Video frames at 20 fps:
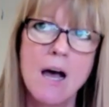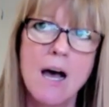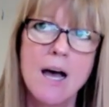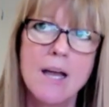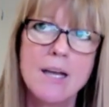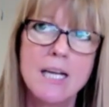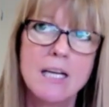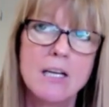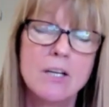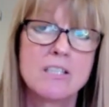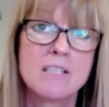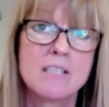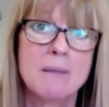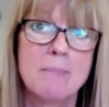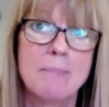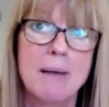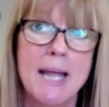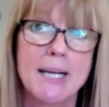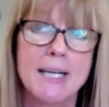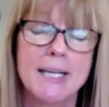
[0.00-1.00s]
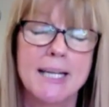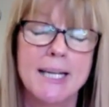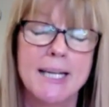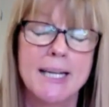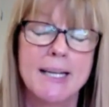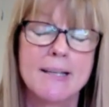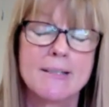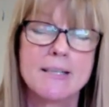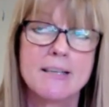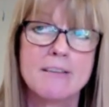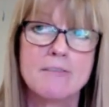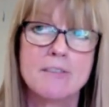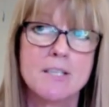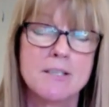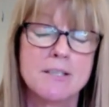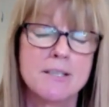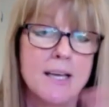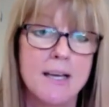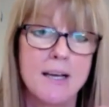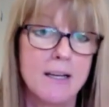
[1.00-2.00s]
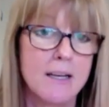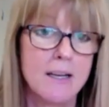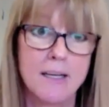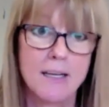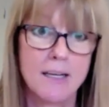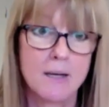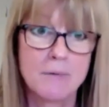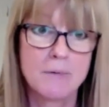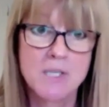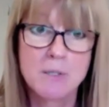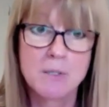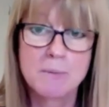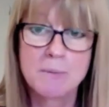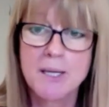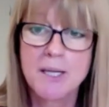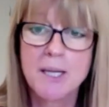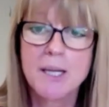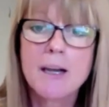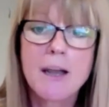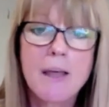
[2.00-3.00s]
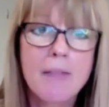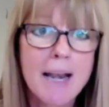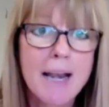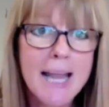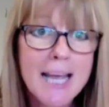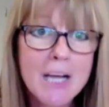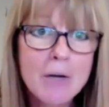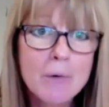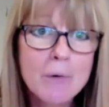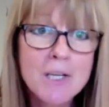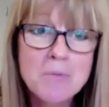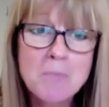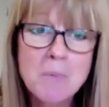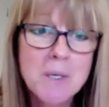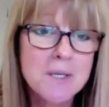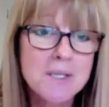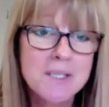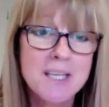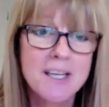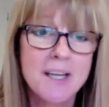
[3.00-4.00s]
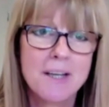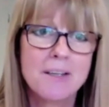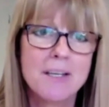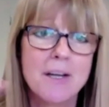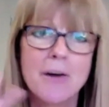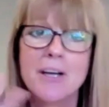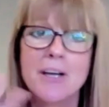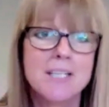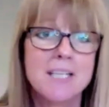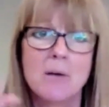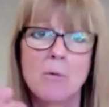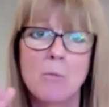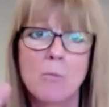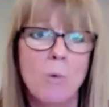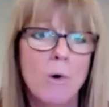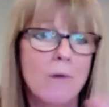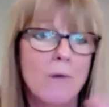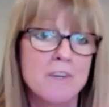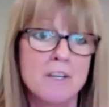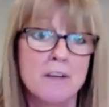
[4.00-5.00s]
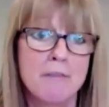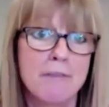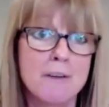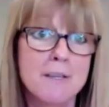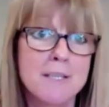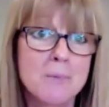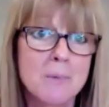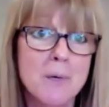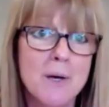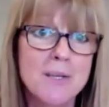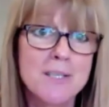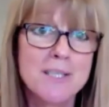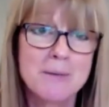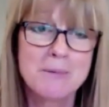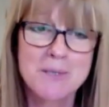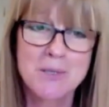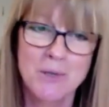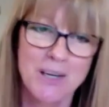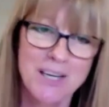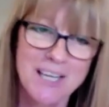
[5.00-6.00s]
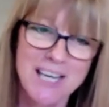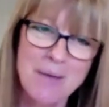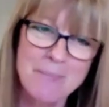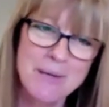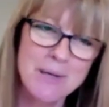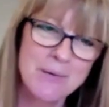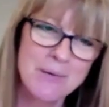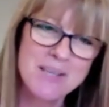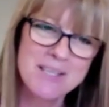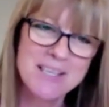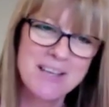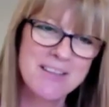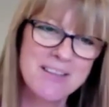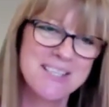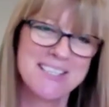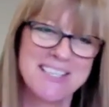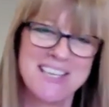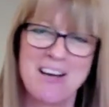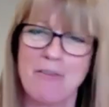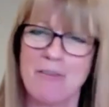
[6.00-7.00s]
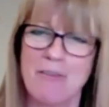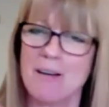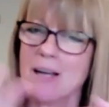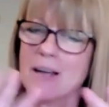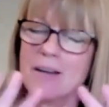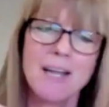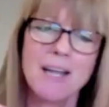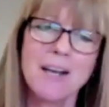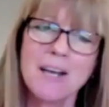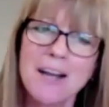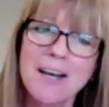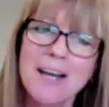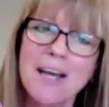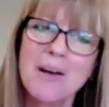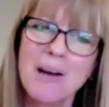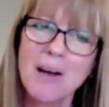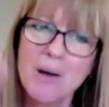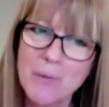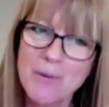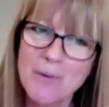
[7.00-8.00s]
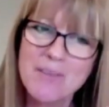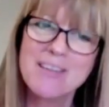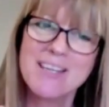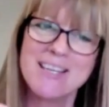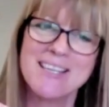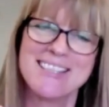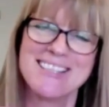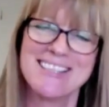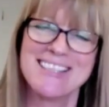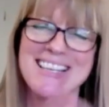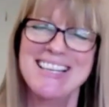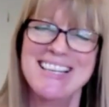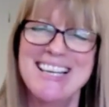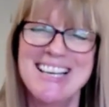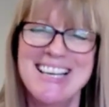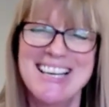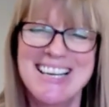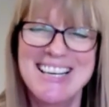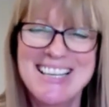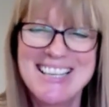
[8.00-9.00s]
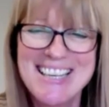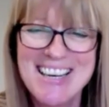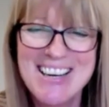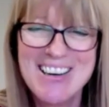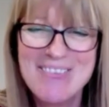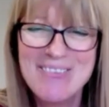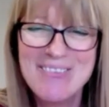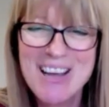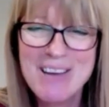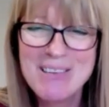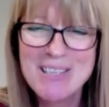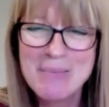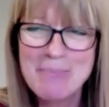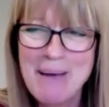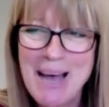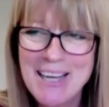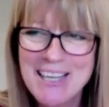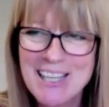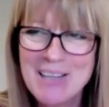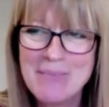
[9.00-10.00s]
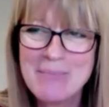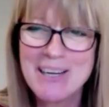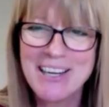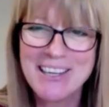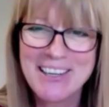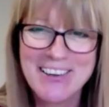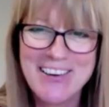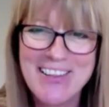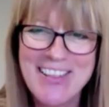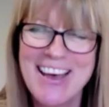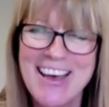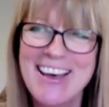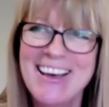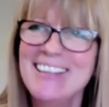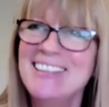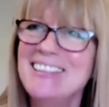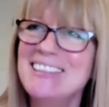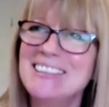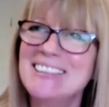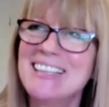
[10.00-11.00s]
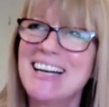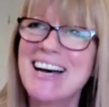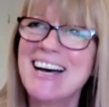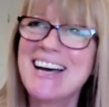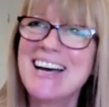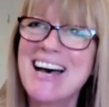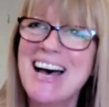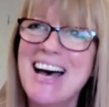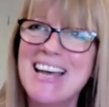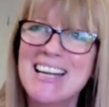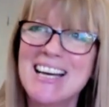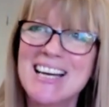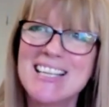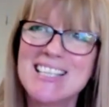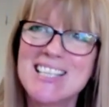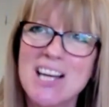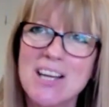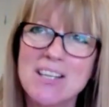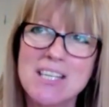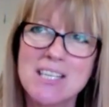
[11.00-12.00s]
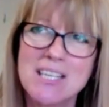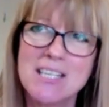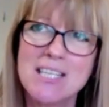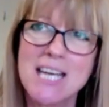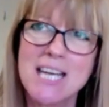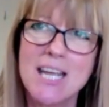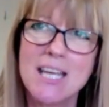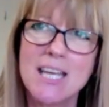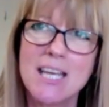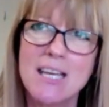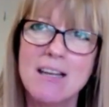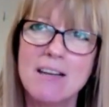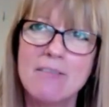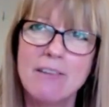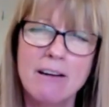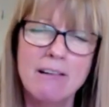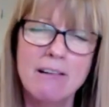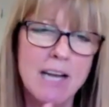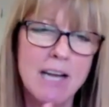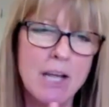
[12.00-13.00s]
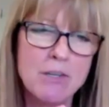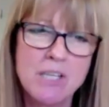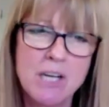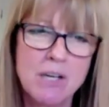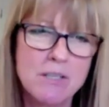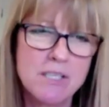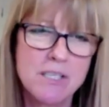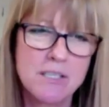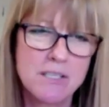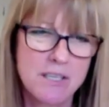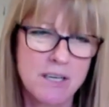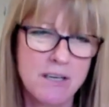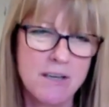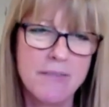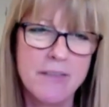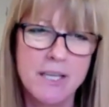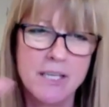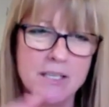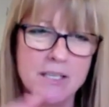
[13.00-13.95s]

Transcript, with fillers: And he looked at me blankly as if to say, like I was speaking another language because he had no idea what the difference was. He was trying to get me on this other stuff. And I go, no, no, no, I want this. And um, it was a battle, but I got there. Uh, and I started to take it, very low dose to start, and